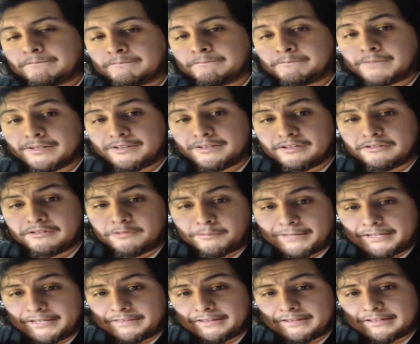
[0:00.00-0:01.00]
But those were
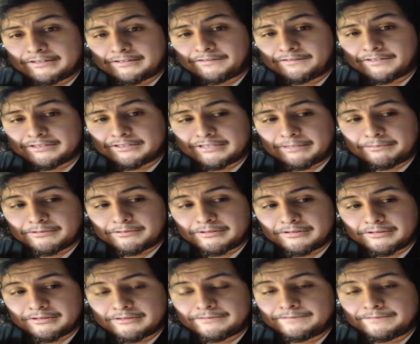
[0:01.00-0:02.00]
my thoughts of this
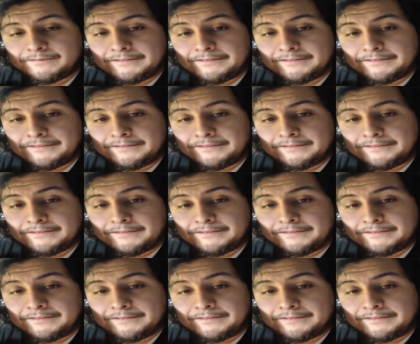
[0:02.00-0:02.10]
episode.